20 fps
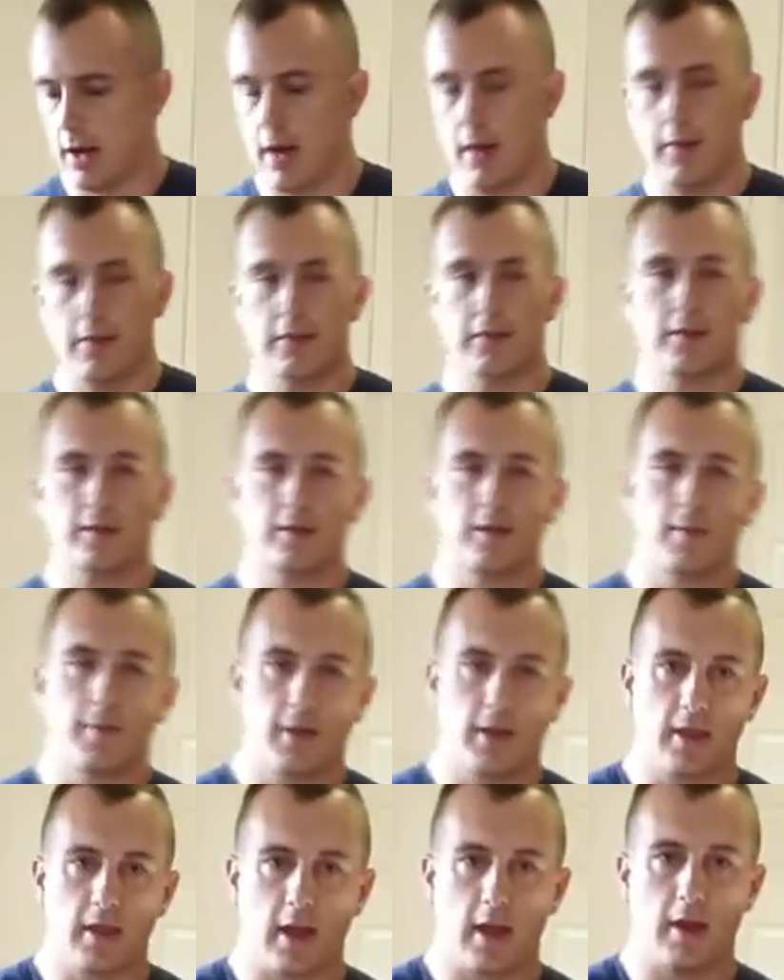Now this is
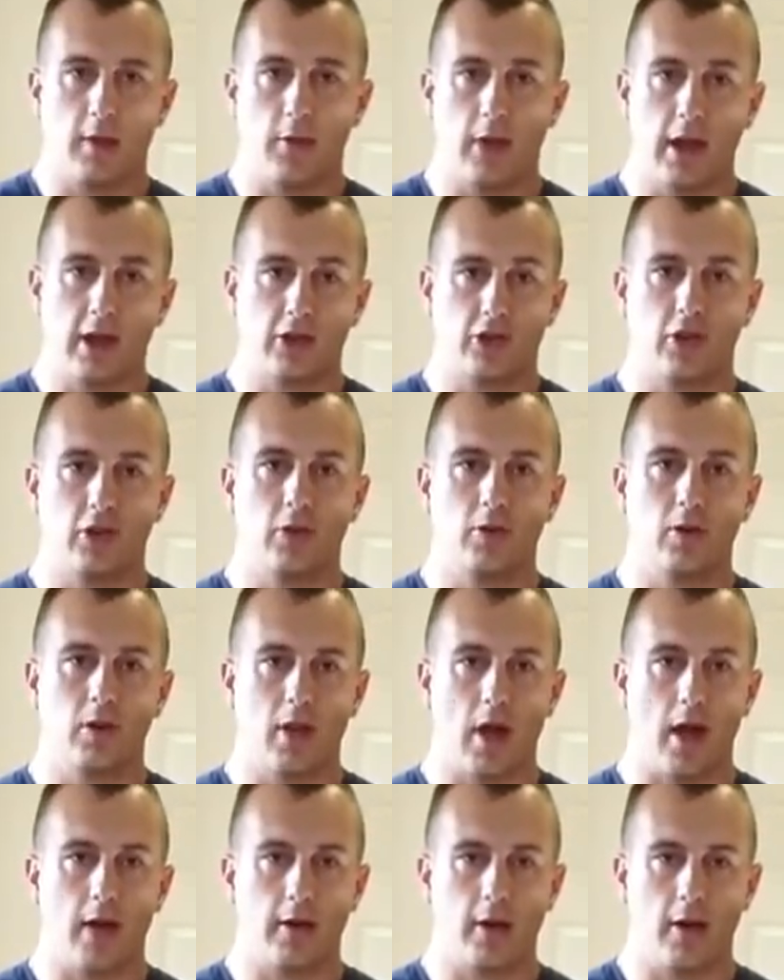something that we actually do a
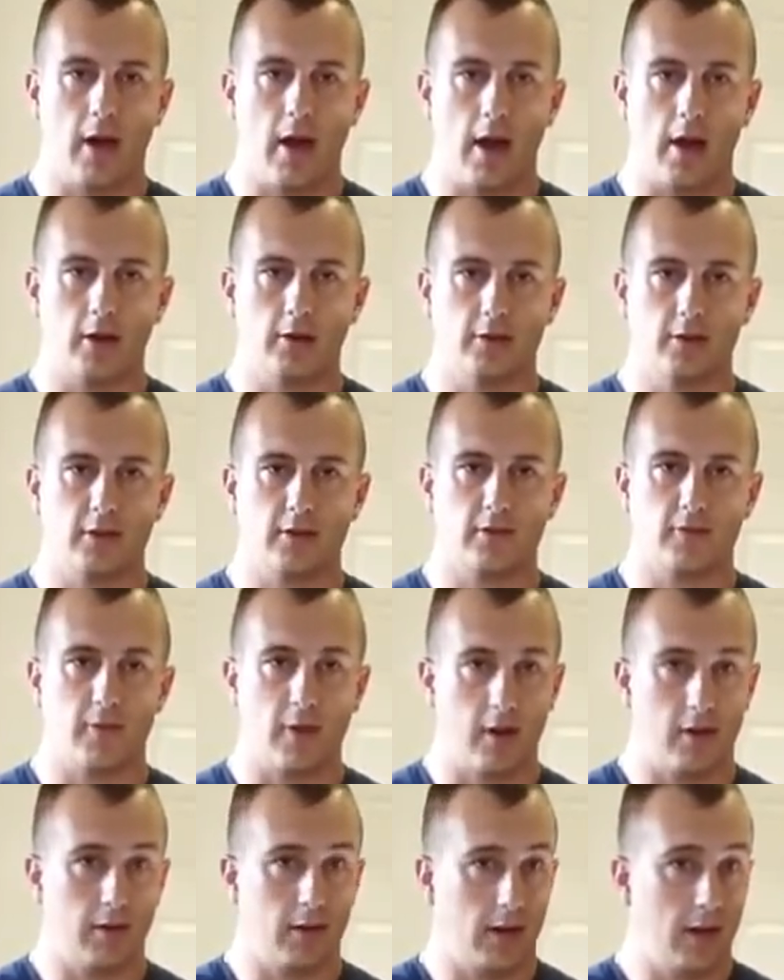lot in our house. It's
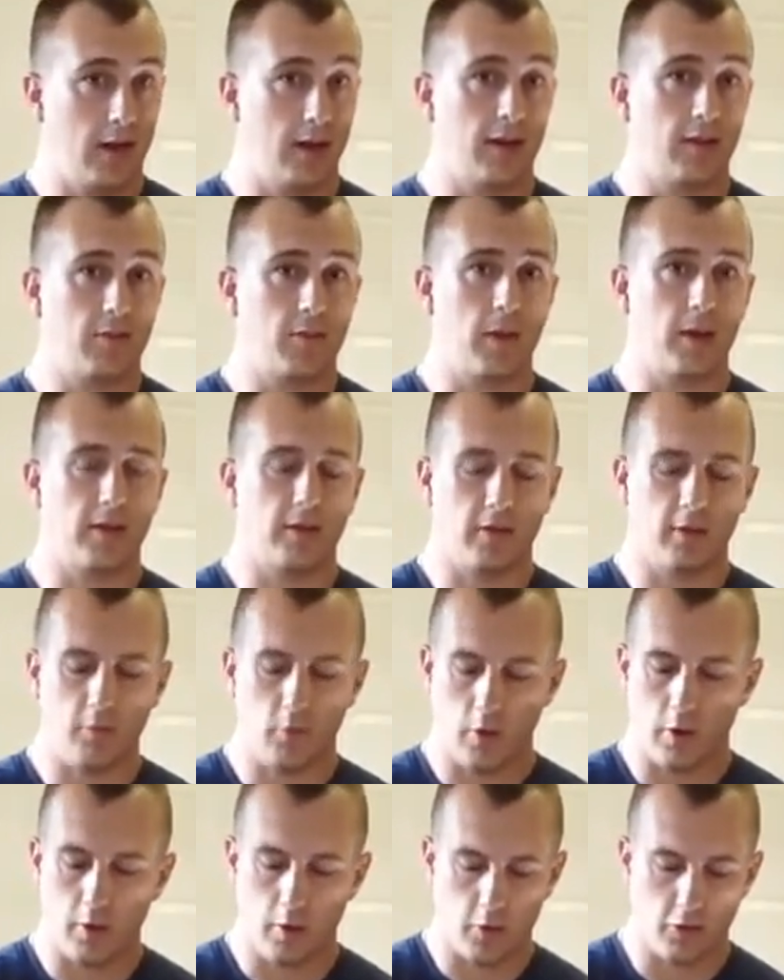fairly inexpensive.
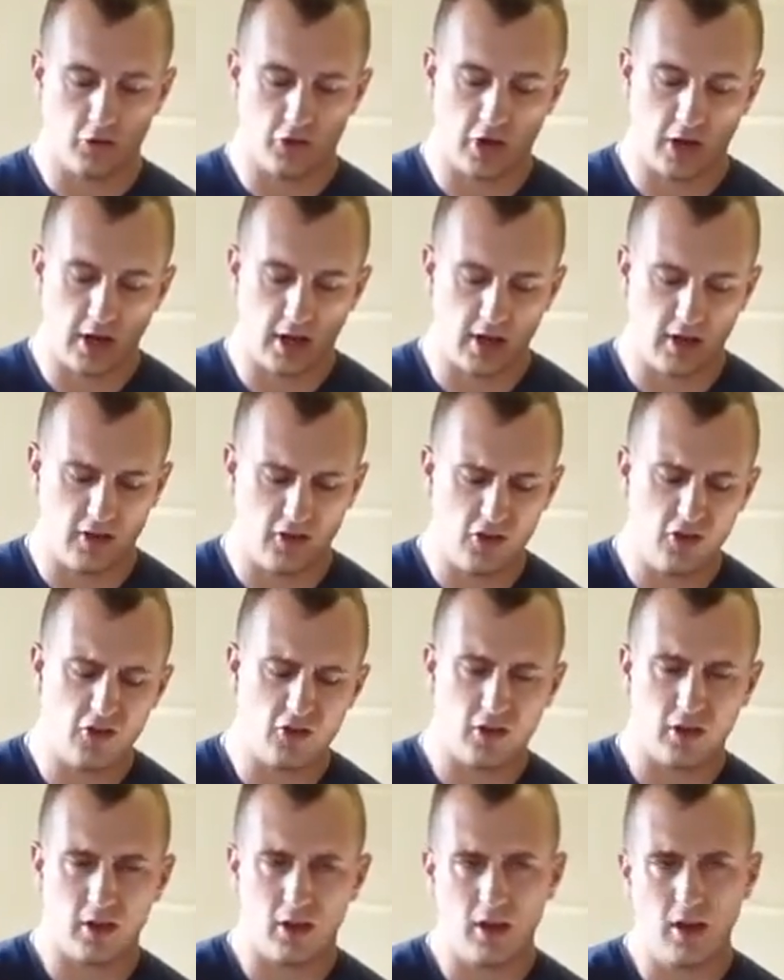One roast chicken is
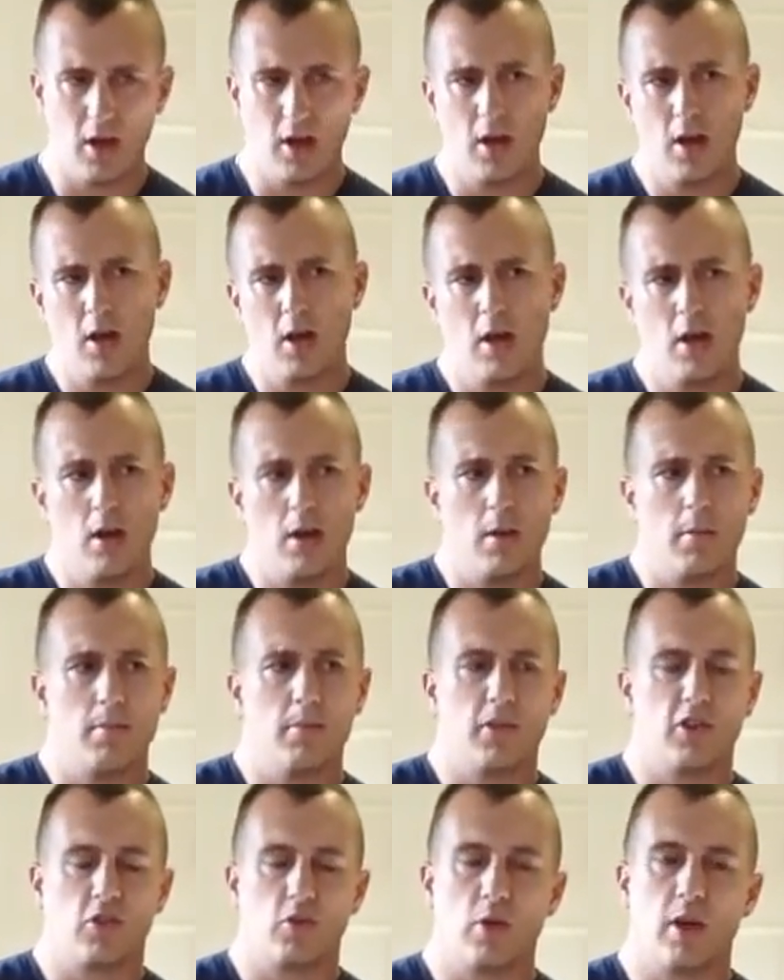usually
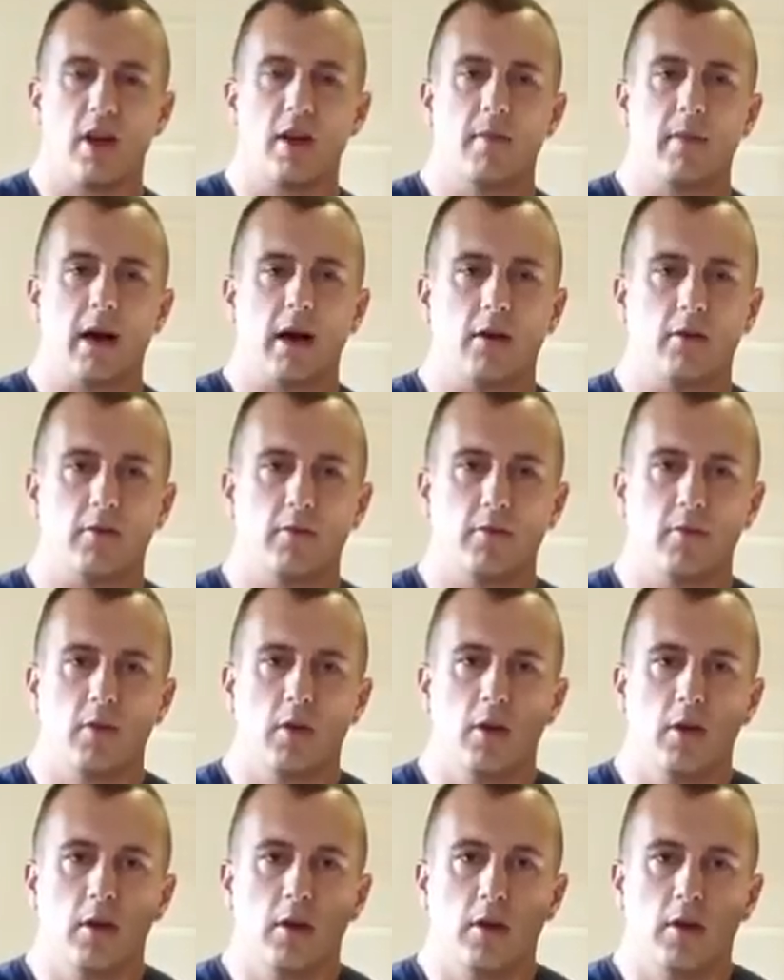between about
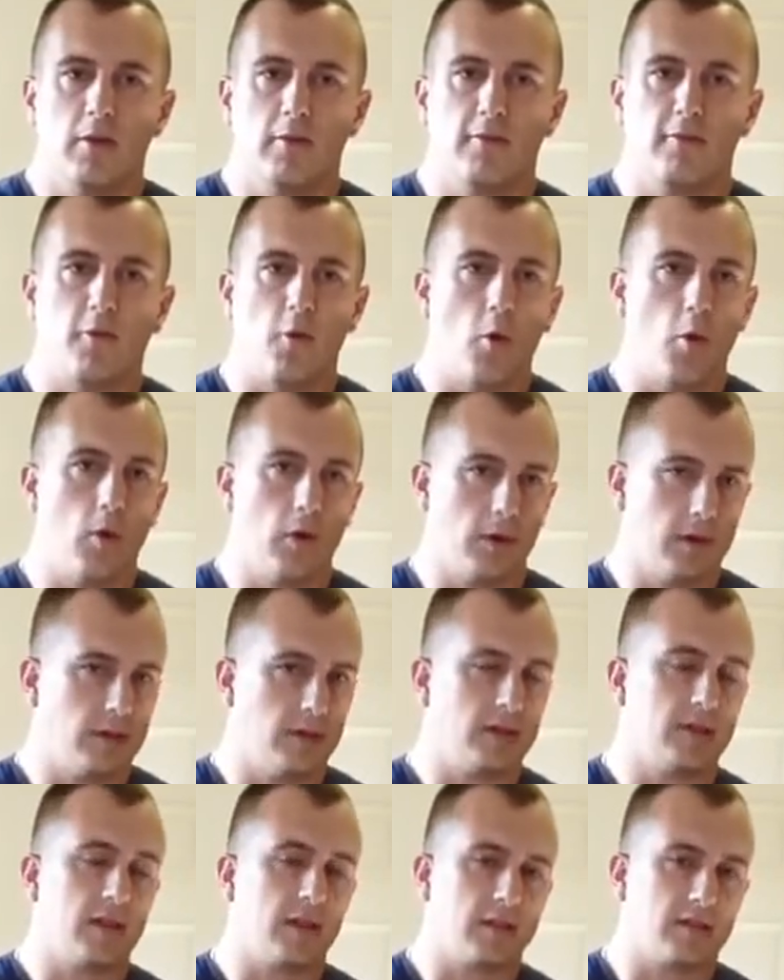$4 and
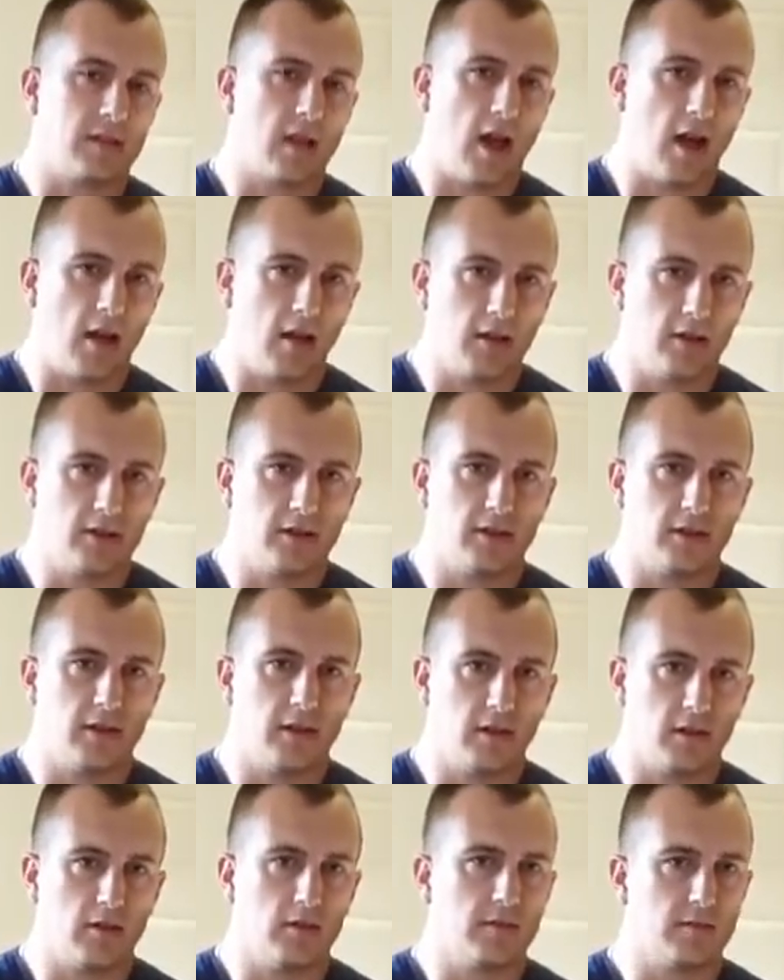$6 and
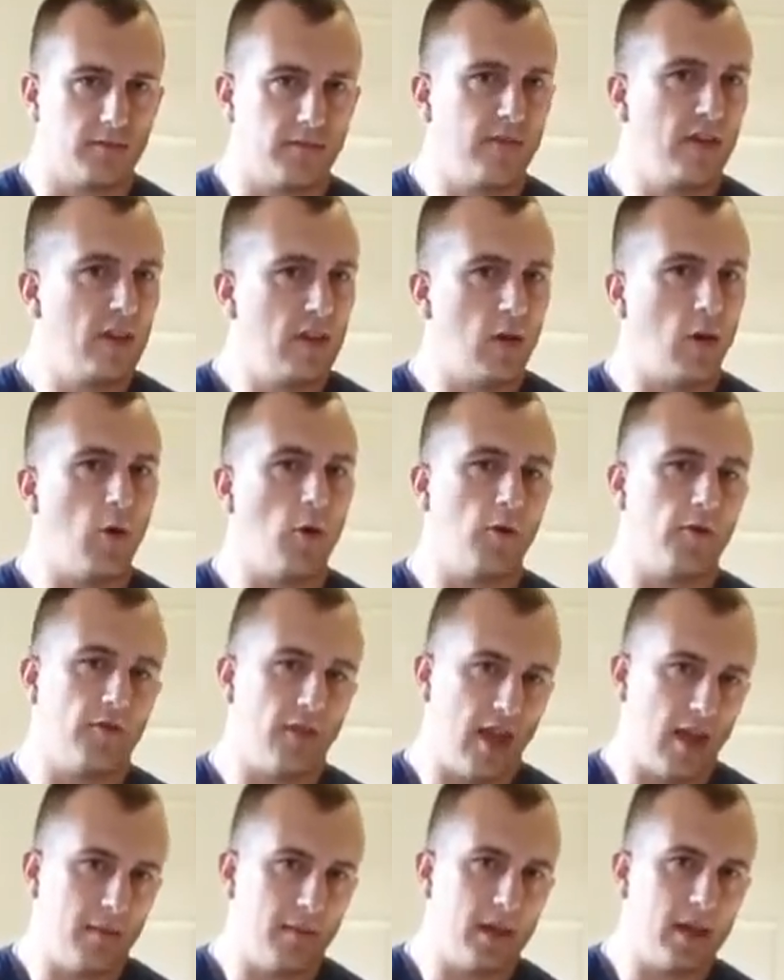it'll feed the whole
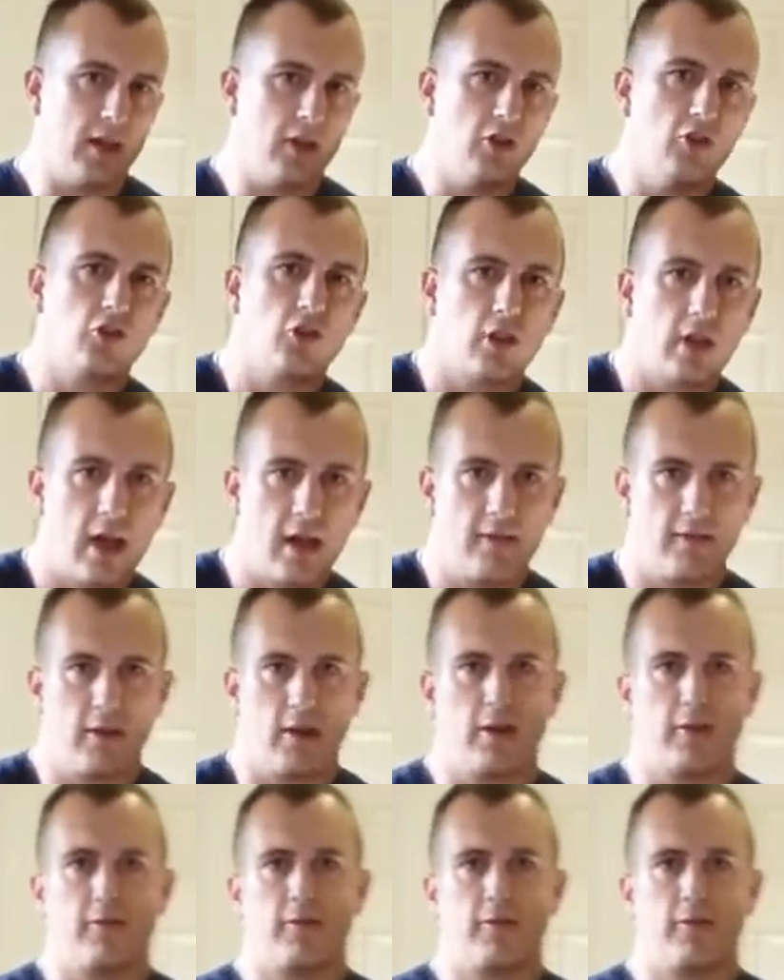family, and usually I have enough